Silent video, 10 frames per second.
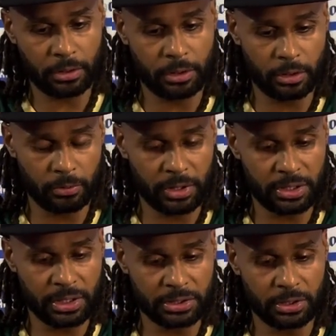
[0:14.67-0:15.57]
You know,
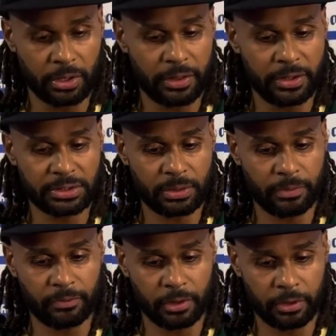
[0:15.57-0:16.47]
there's a lot of things that
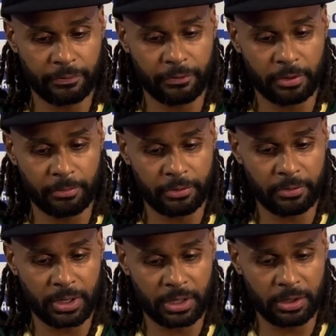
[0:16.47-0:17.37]
we've learnt from
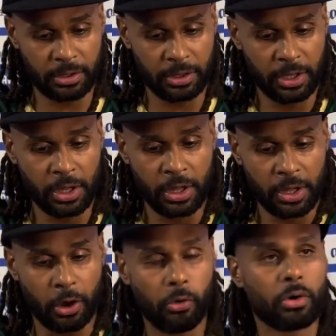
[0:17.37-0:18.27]
throughout the
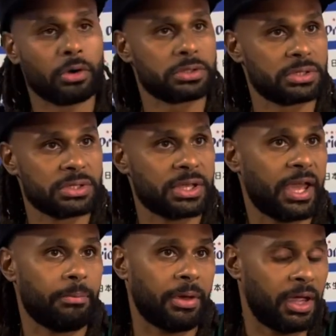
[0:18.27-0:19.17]
whole course of this
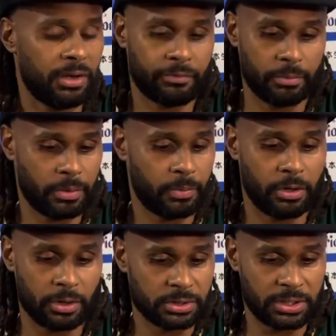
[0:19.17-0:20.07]
campaign, from when we
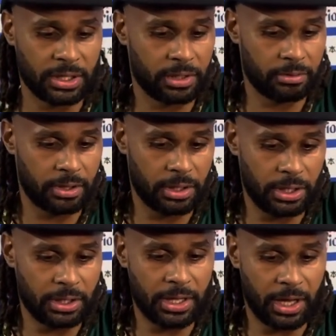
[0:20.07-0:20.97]
got together
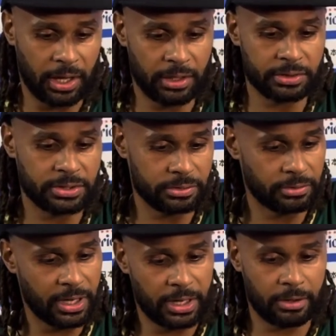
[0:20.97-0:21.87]
in Cairns till
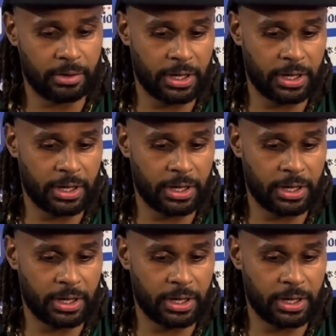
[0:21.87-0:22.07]
now.